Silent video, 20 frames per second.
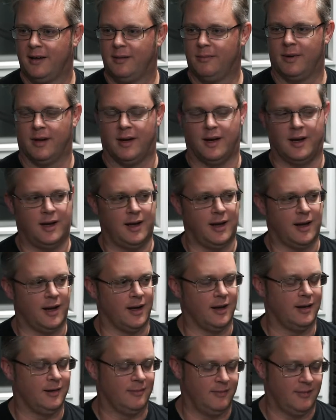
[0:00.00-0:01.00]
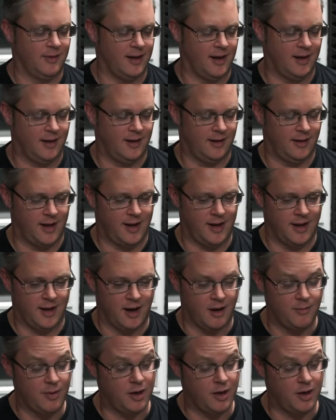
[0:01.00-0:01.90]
But you know, there, there you go.